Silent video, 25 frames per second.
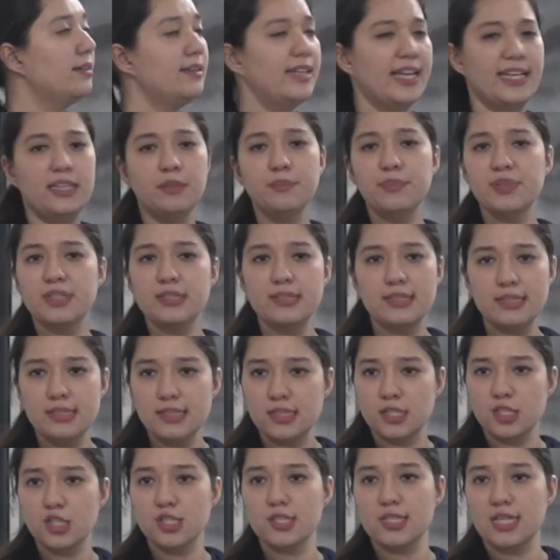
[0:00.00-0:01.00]
10
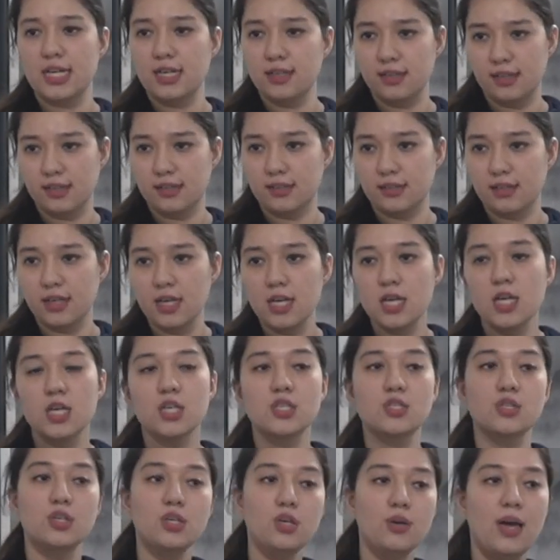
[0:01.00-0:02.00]
percentages are there.
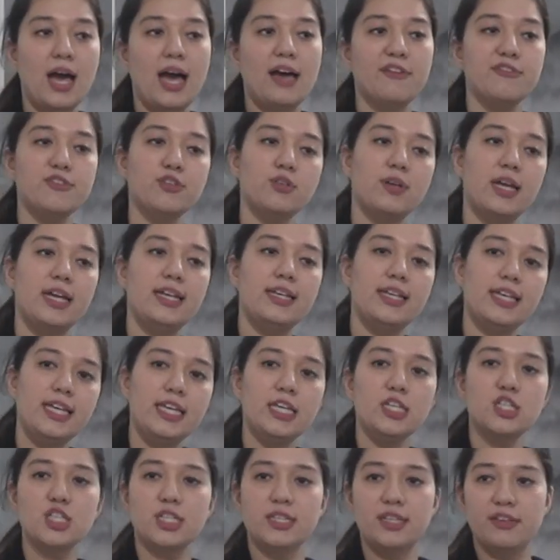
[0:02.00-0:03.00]
So you have to write
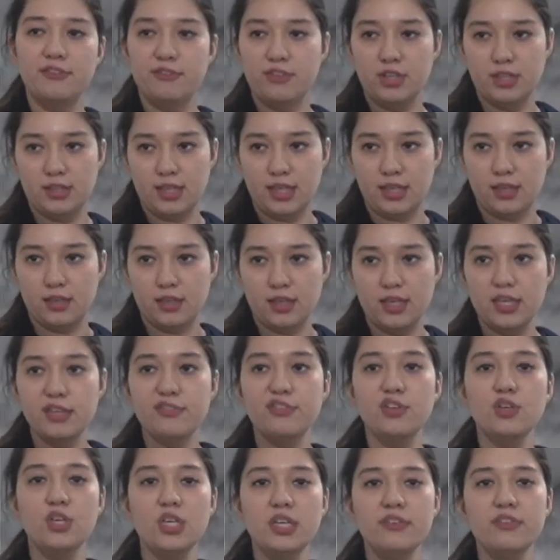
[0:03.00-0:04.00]
each and everything.
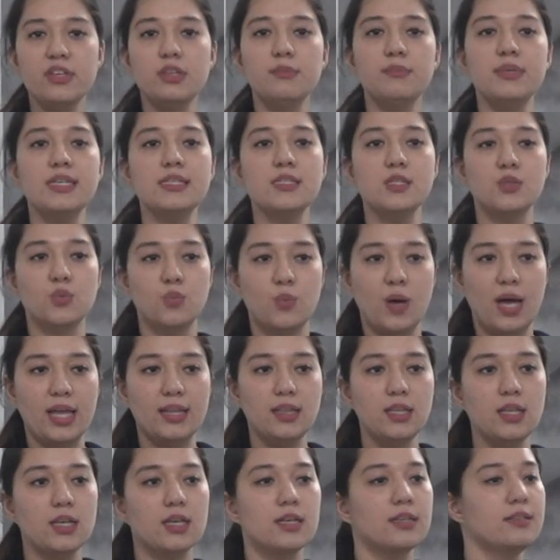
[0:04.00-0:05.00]
If you even miss
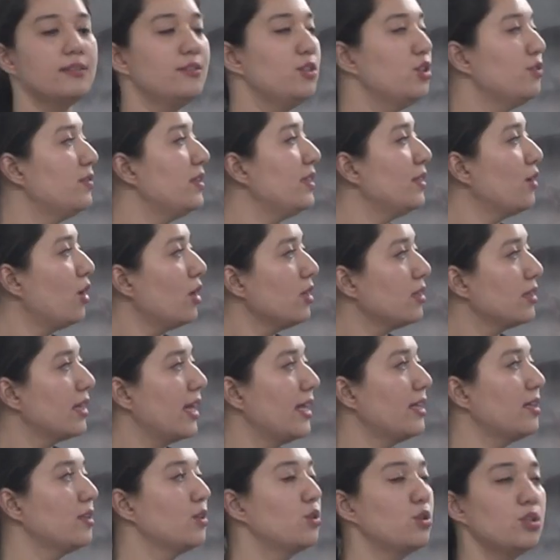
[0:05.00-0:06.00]
one, you will not
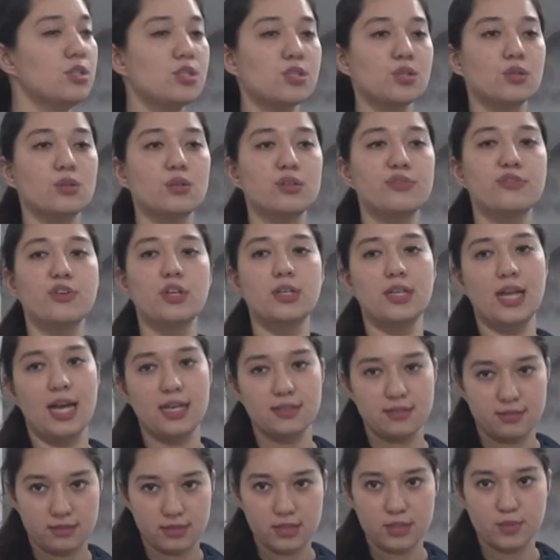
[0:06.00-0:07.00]
get good score for
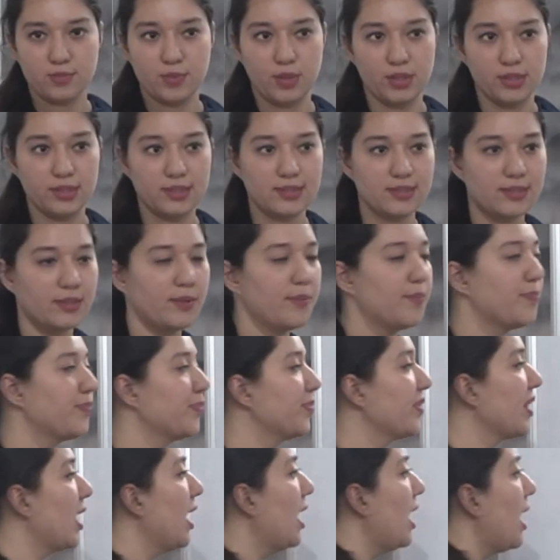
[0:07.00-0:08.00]
task response.
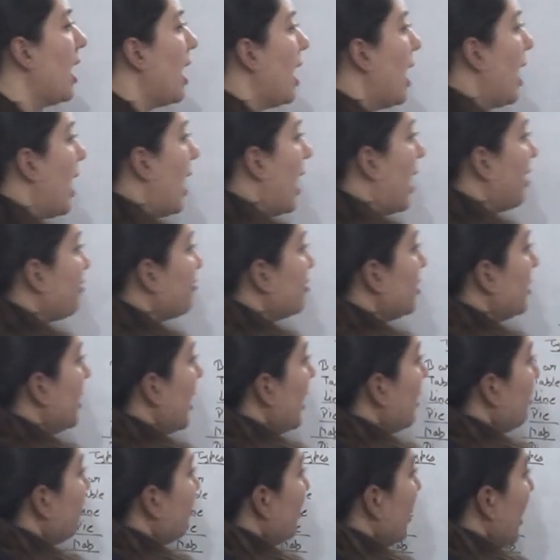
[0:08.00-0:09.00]
After
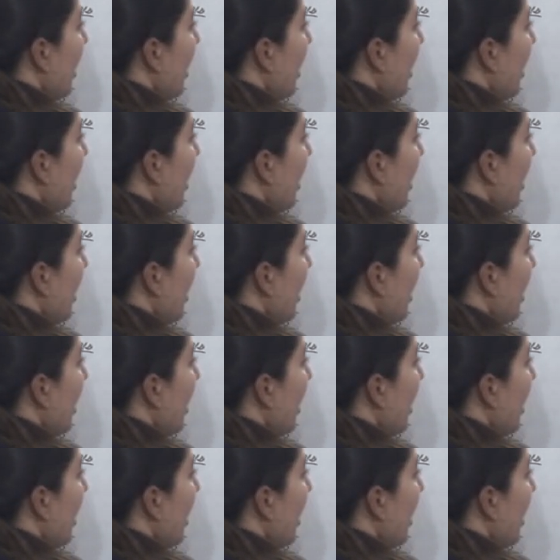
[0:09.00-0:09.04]
that, we